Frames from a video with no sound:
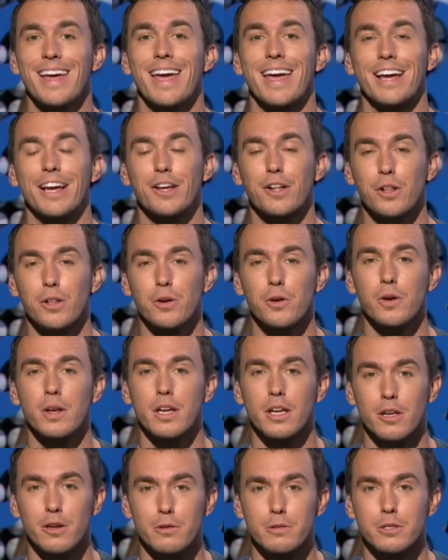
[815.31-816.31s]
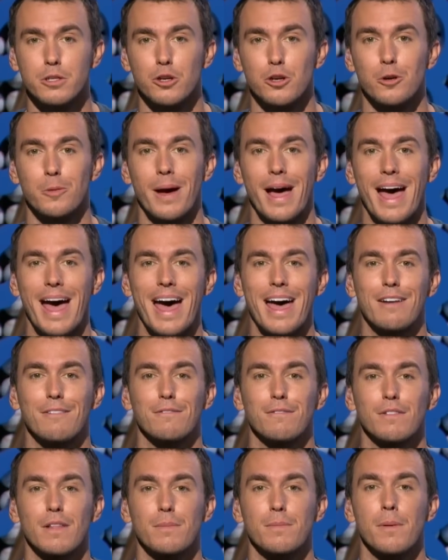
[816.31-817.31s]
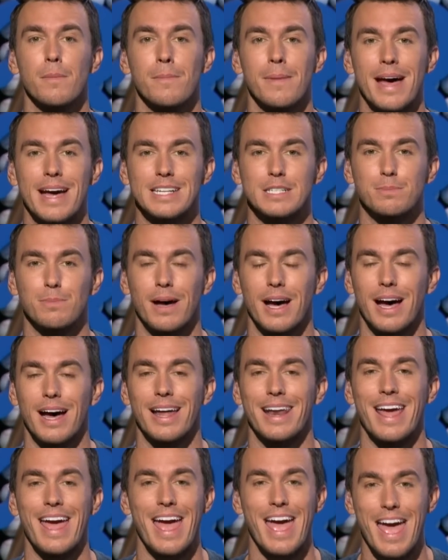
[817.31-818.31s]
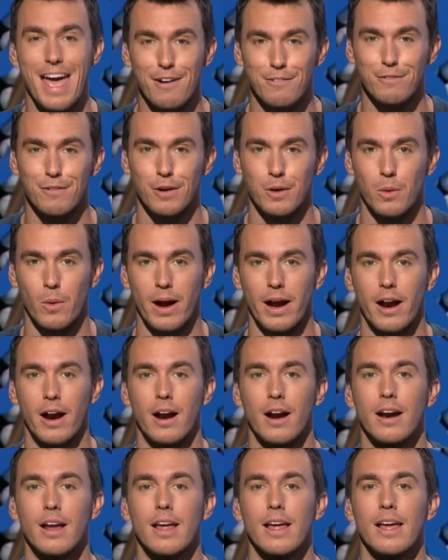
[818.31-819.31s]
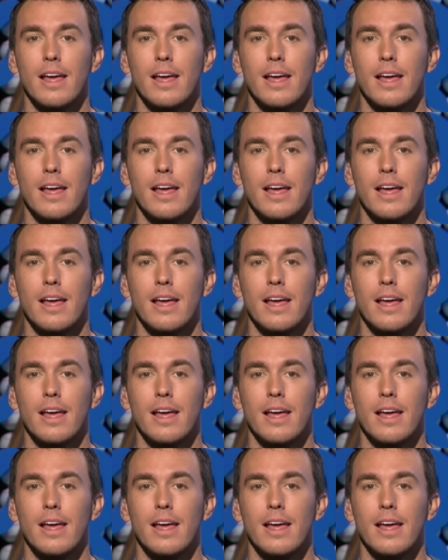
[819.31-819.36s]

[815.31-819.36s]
including youtube at flippin' bats pod everywhere